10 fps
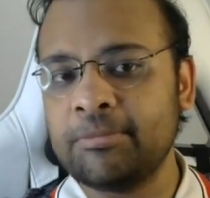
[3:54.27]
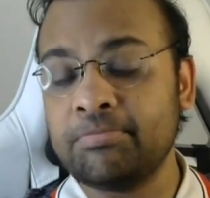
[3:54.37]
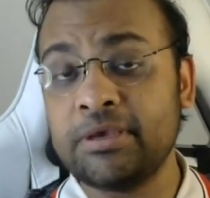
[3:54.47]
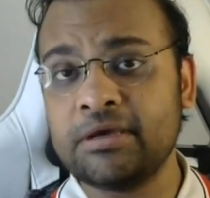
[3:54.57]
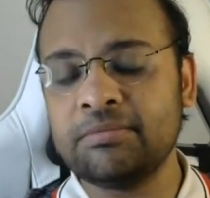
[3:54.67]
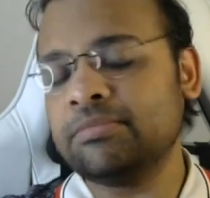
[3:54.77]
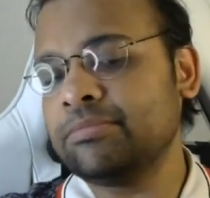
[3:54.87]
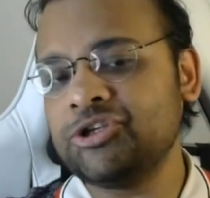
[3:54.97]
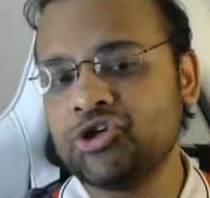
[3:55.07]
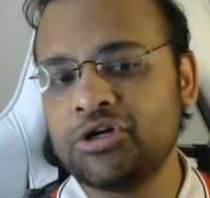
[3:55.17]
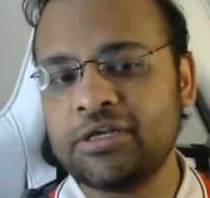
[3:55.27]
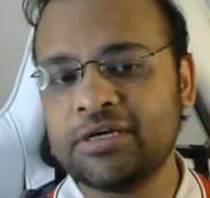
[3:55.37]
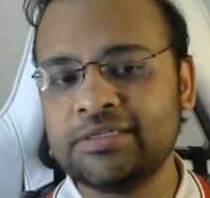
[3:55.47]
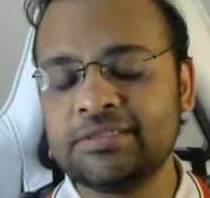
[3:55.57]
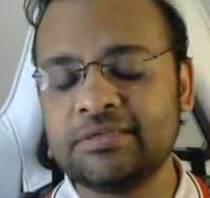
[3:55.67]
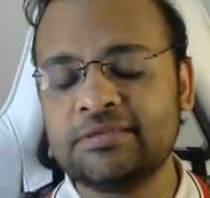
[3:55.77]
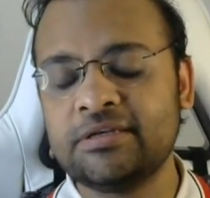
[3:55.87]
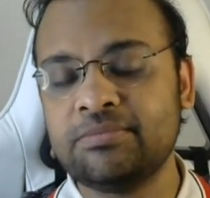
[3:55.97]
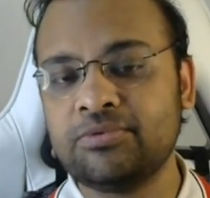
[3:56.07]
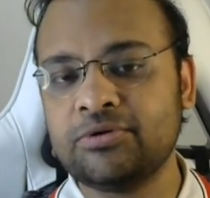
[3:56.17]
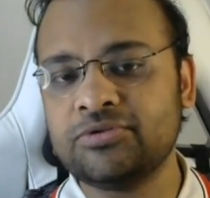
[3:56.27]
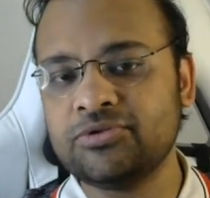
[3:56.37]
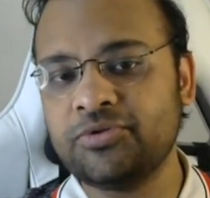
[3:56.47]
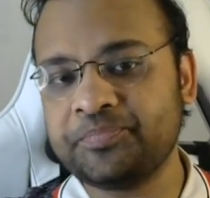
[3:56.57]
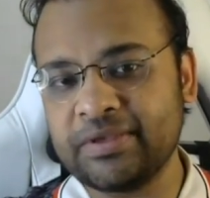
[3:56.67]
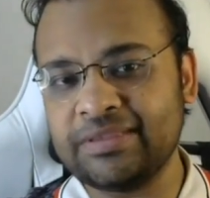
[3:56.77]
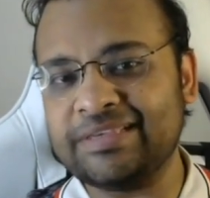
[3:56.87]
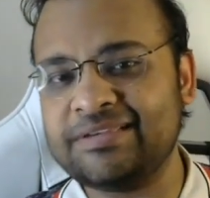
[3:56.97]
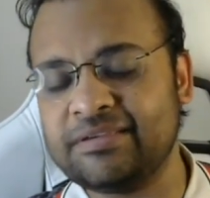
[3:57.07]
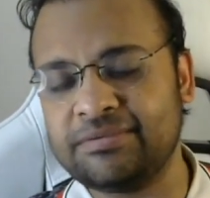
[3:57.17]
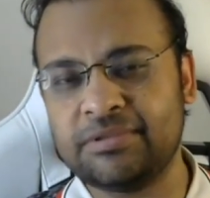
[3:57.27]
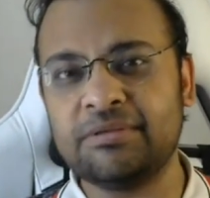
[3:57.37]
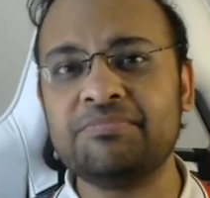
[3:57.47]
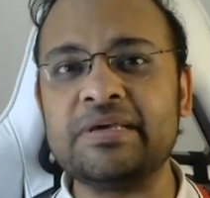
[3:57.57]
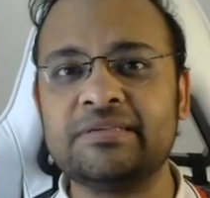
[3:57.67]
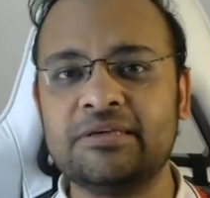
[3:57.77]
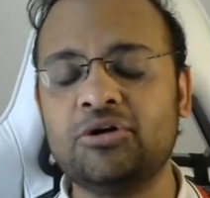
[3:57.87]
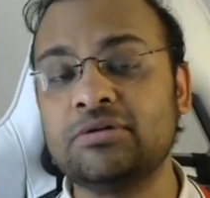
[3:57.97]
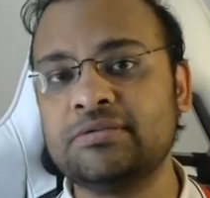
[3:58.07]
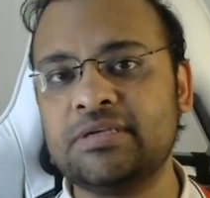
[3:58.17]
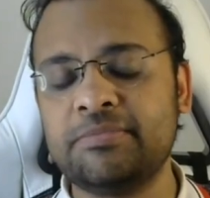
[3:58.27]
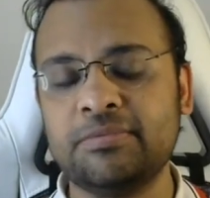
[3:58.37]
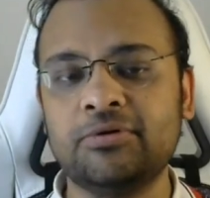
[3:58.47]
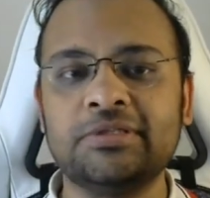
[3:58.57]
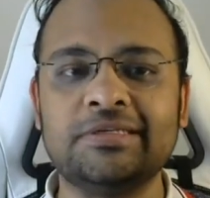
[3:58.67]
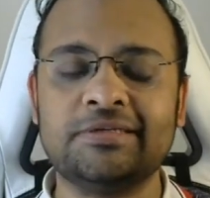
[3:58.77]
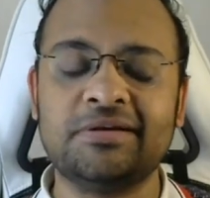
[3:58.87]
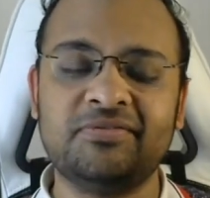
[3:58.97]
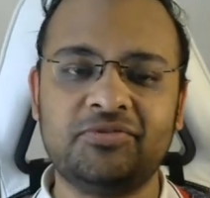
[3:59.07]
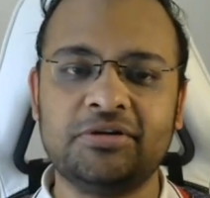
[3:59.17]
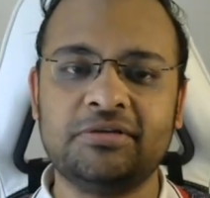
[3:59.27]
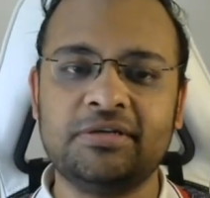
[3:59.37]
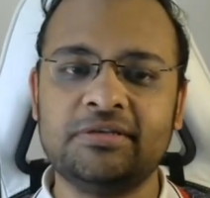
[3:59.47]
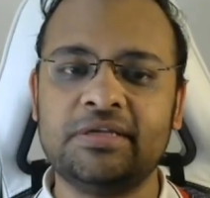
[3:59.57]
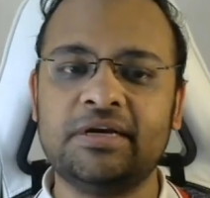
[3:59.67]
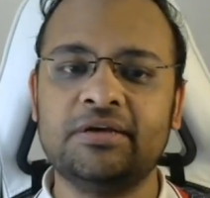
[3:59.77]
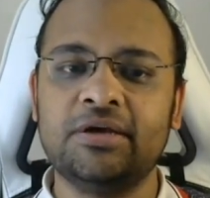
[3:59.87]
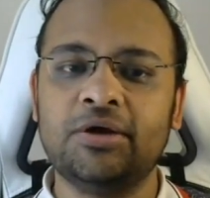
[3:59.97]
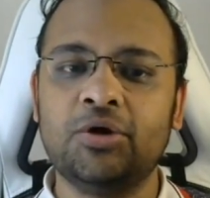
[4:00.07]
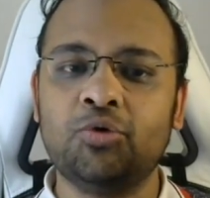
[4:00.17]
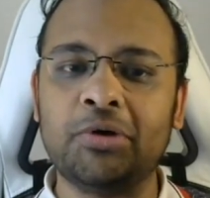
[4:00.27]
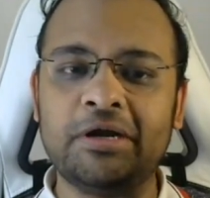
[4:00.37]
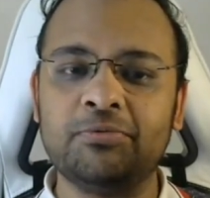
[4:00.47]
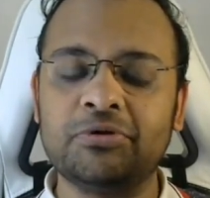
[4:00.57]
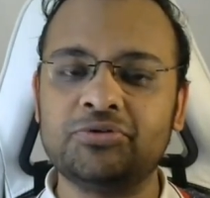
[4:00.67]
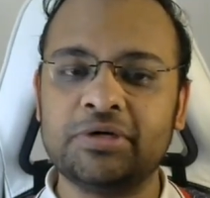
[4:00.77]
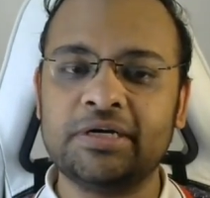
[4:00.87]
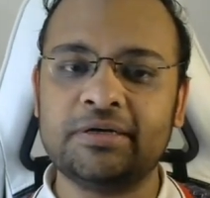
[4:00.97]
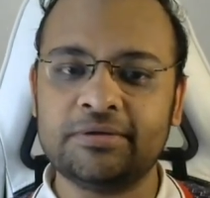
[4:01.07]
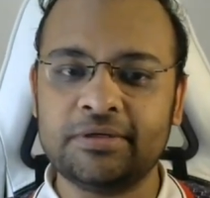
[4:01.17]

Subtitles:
make a majority against these three pawns. So this is the basic concept about this kind of structure, is that white wants to get